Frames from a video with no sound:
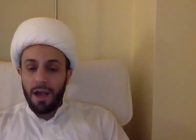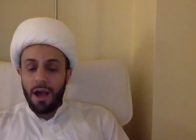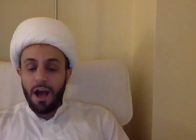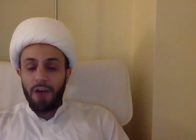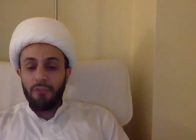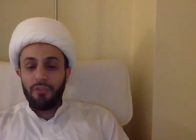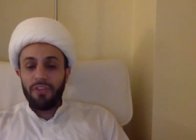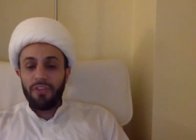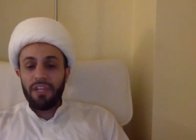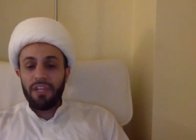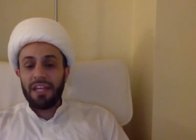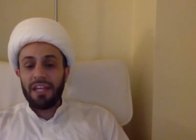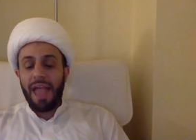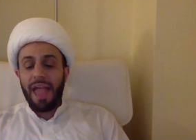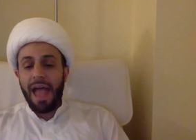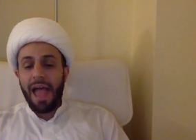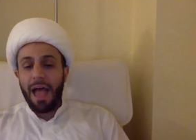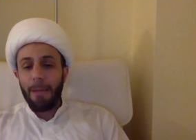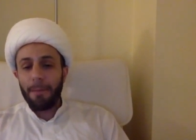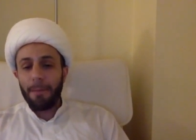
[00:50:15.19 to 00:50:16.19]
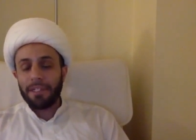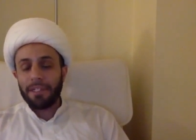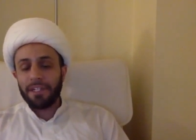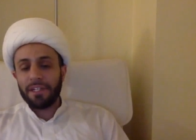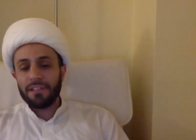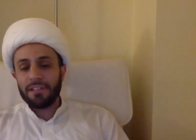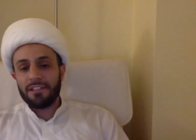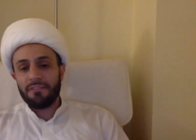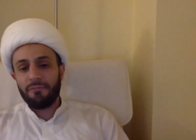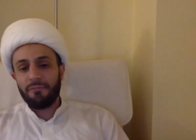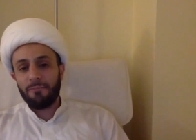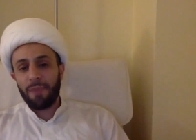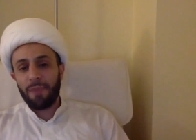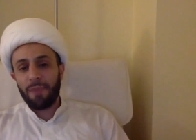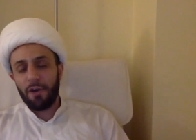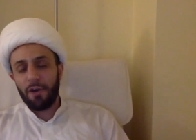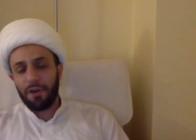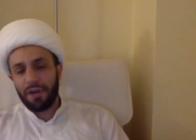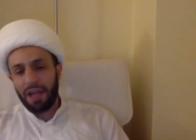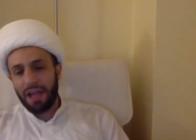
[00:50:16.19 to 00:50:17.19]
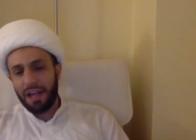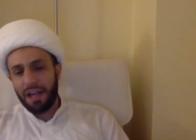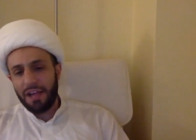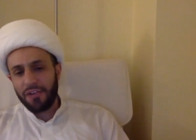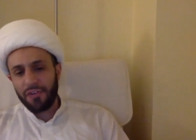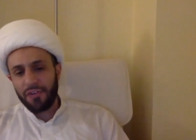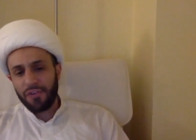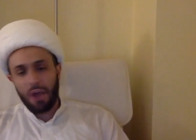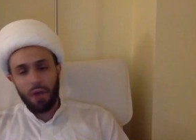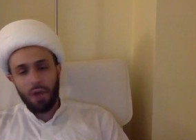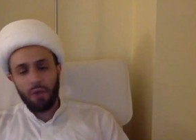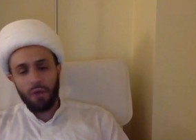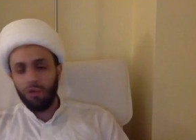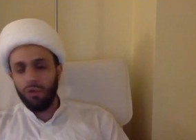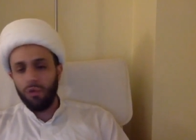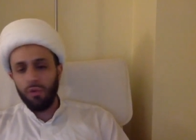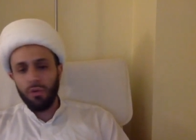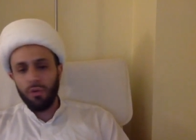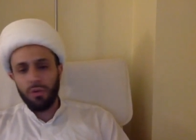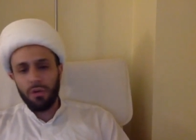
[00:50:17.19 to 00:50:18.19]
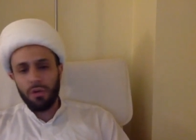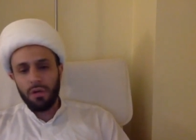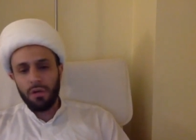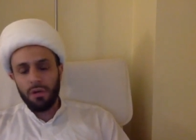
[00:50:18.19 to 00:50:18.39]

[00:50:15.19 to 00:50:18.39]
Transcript: of the inhabitants of paradise are who?